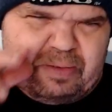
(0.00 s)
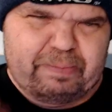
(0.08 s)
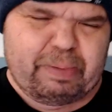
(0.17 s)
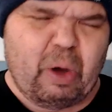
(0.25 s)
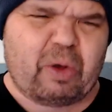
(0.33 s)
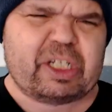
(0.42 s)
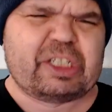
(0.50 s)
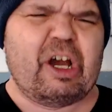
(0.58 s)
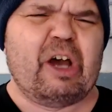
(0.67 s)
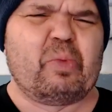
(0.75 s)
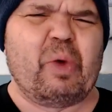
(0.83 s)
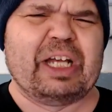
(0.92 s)

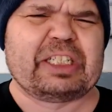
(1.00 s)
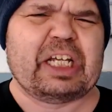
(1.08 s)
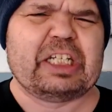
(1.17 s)
Bo-Katan went